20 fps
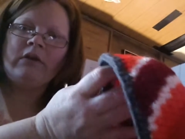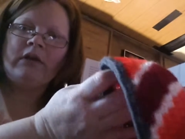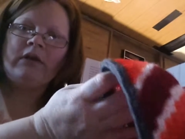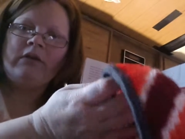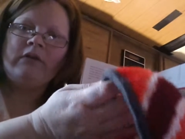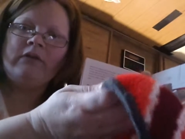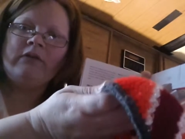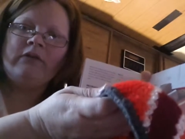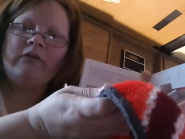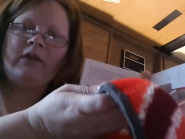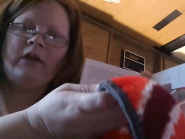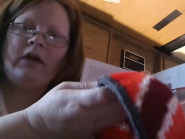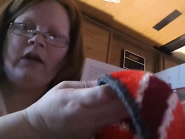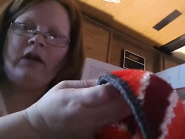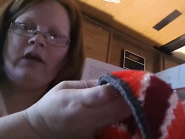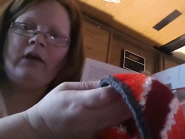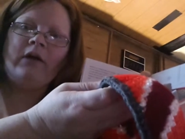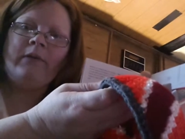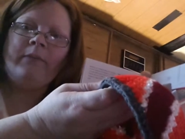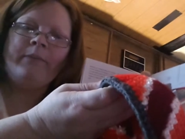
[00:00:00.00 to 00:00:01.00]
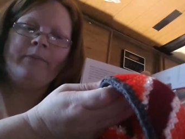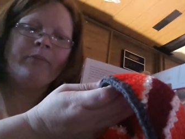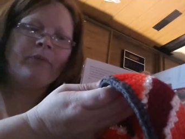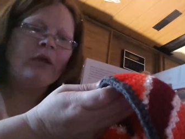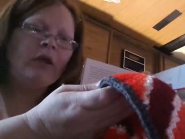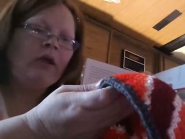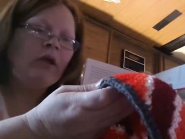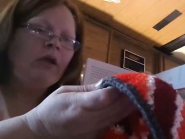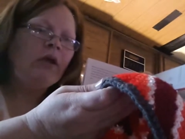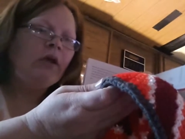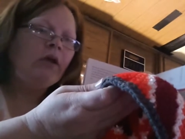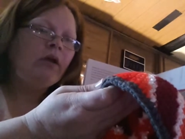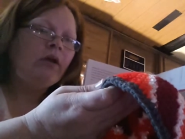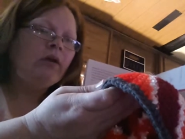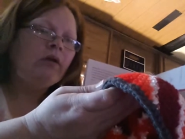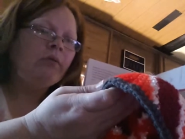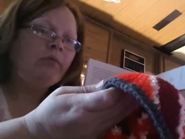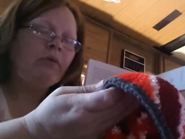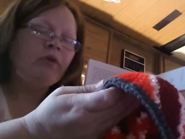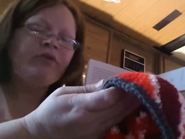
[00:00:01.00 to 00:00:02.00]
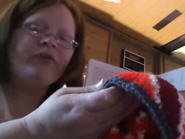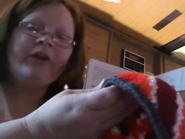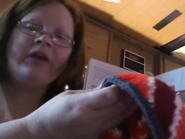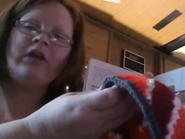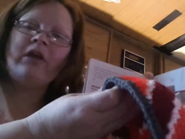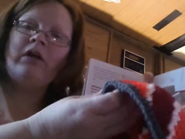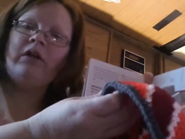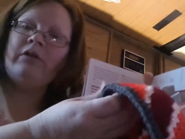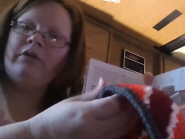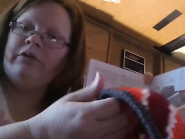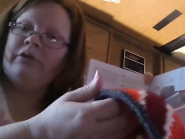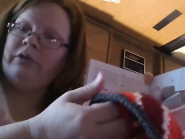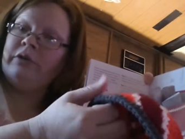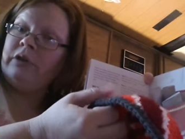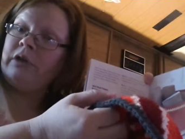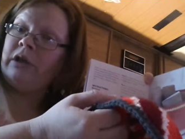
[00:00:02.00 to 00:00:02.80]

I used the multicolored